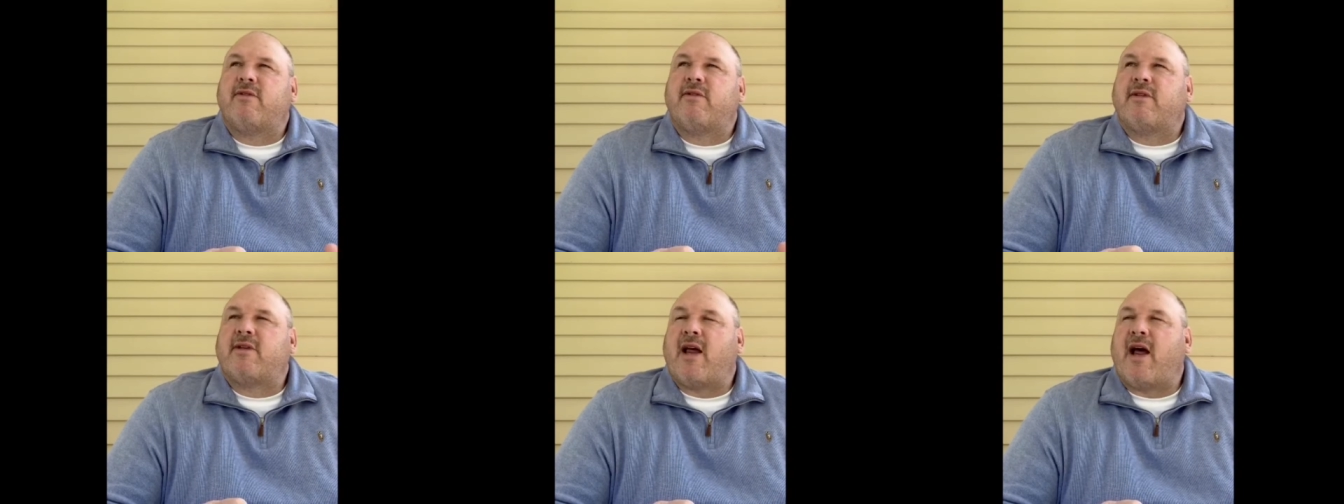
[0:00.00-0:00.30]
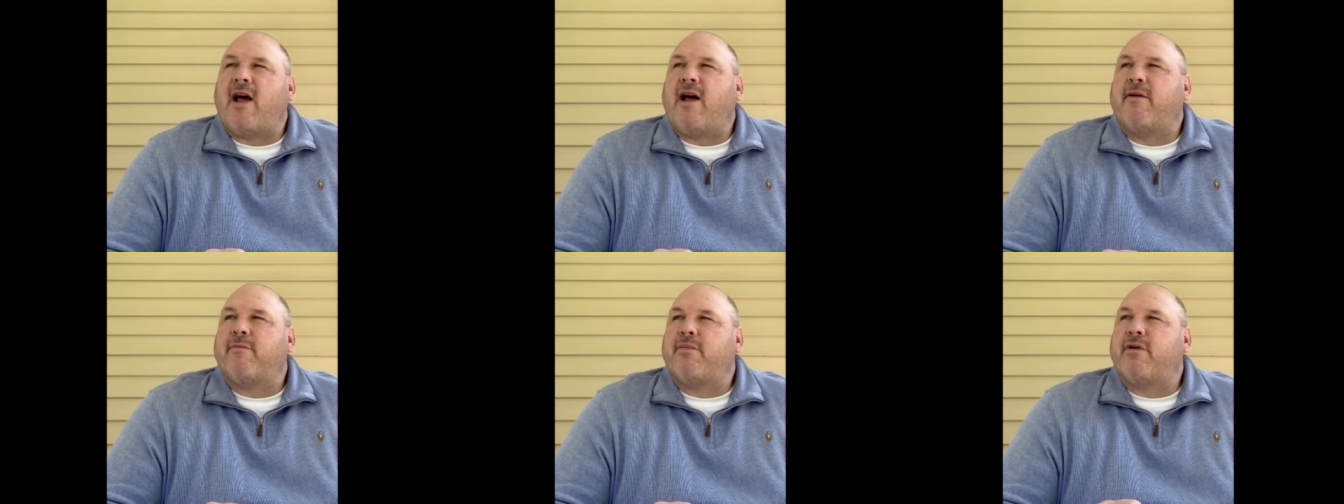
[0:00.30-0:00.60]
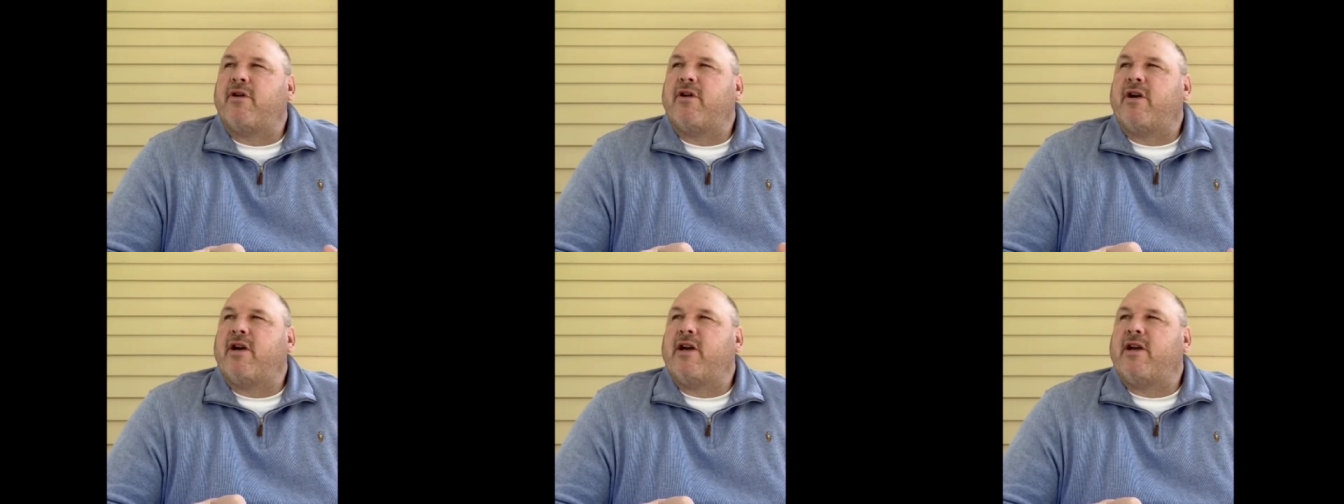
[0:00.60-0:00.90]
time
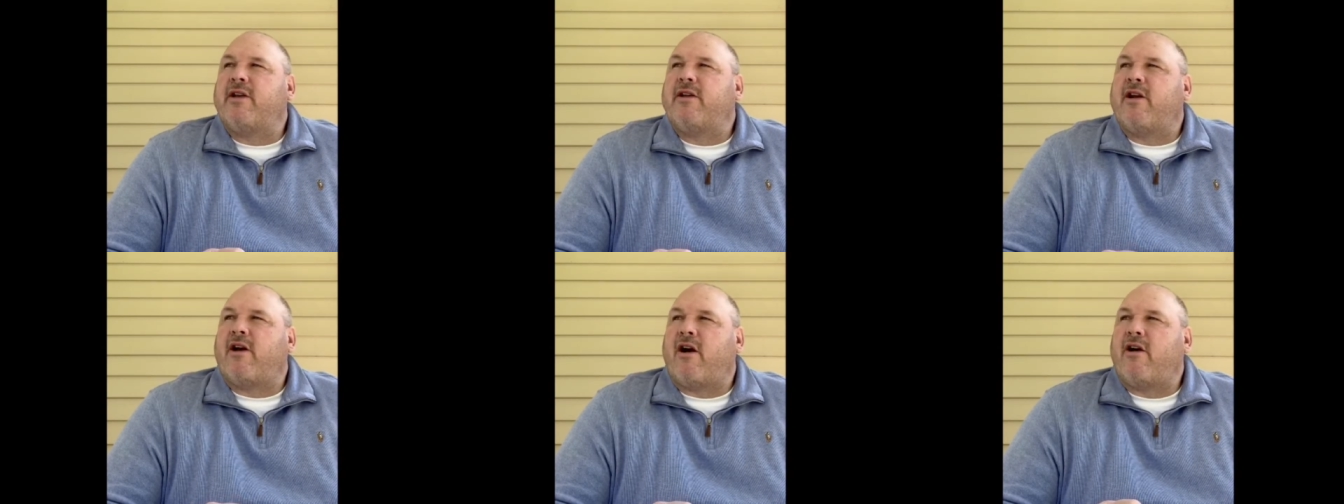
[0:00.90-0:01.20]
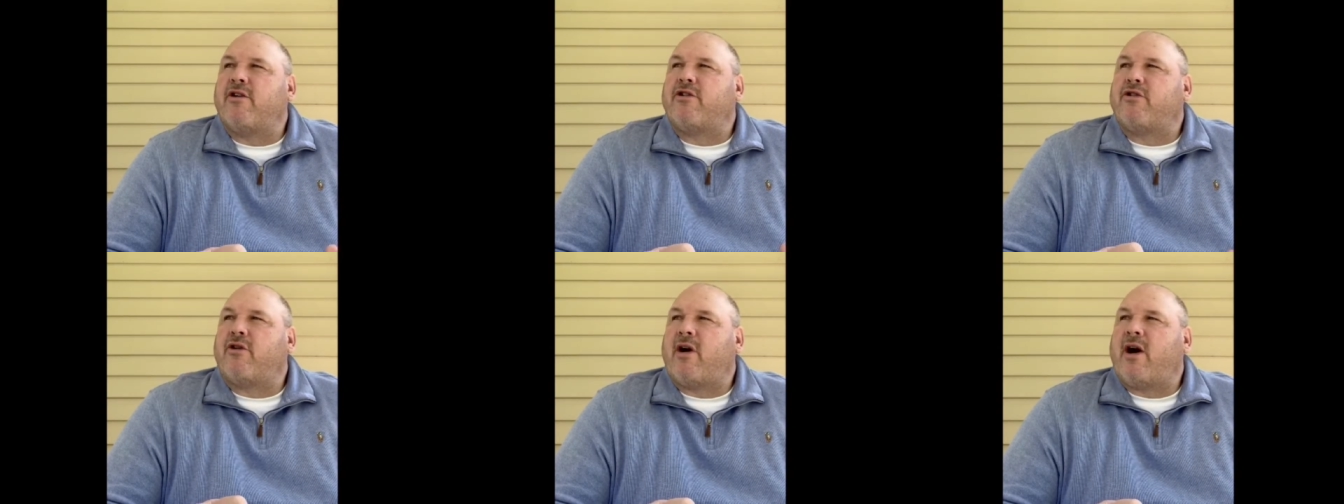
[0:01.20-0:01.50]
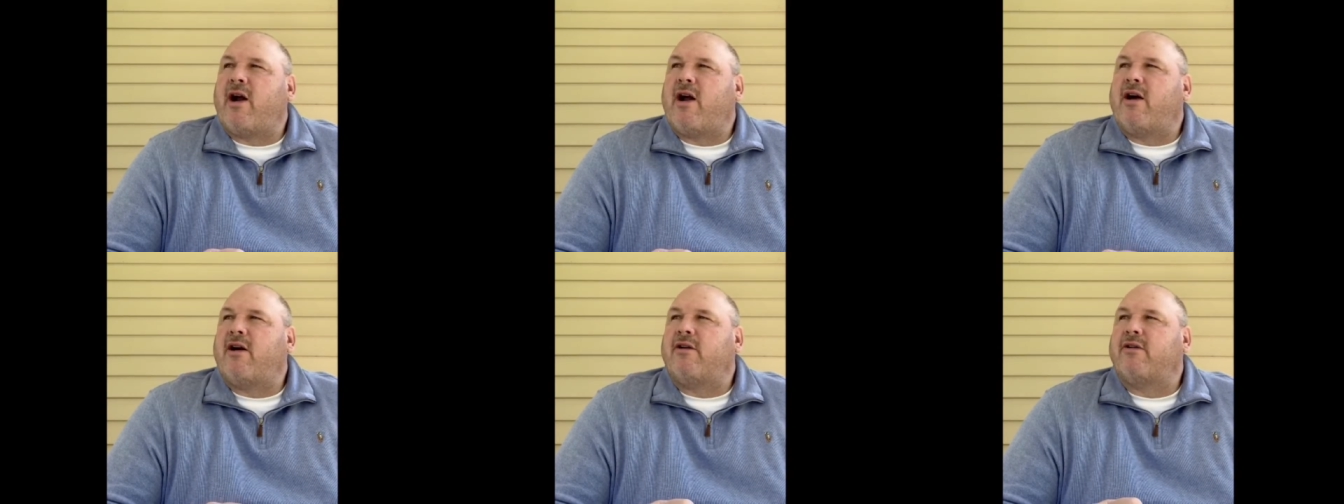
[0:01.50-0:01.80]
period and our
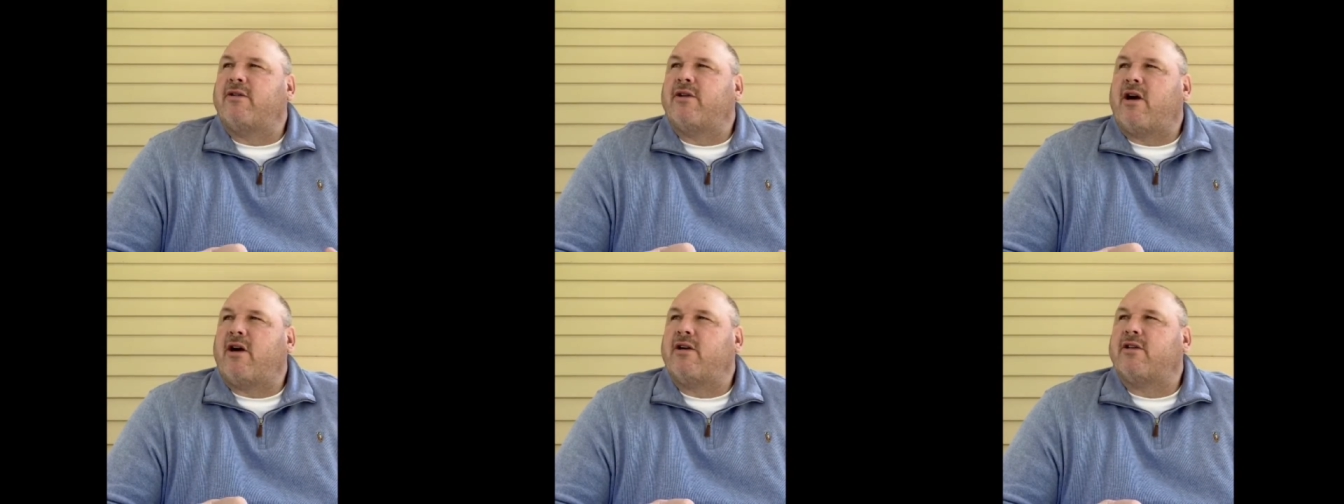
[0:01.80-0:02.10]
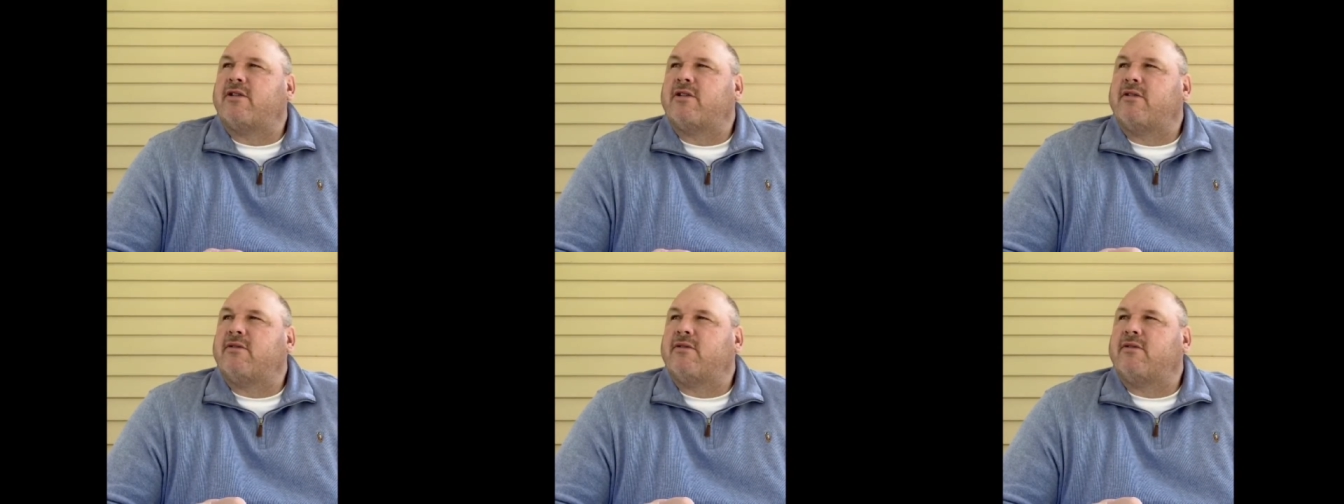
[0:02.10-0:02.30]
trial and our